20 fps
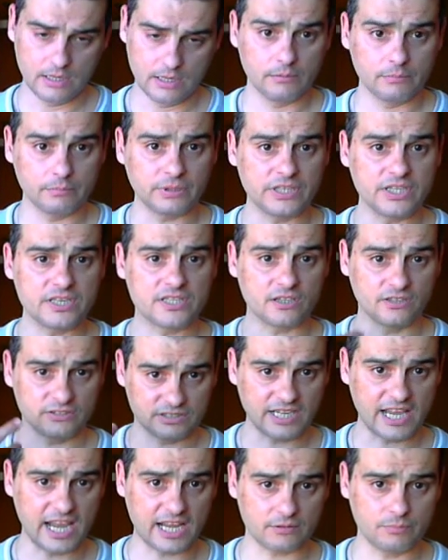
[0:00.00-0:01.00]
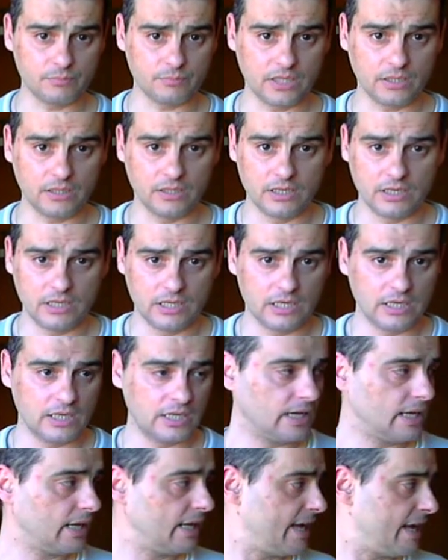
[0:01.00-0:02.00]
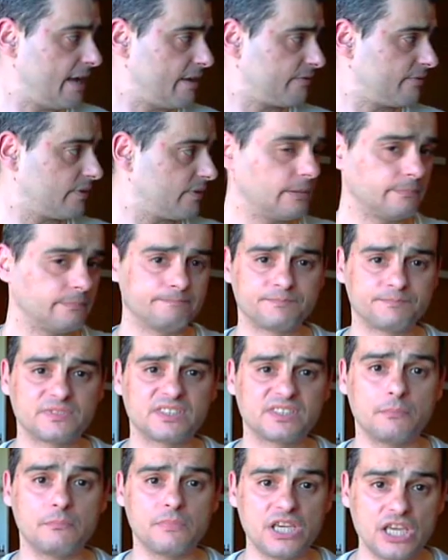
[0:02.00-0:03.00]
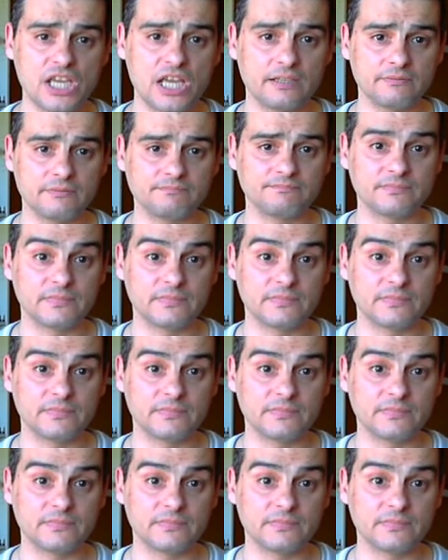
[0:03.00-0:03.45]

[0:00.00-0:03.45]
please contact me. I have Tamiya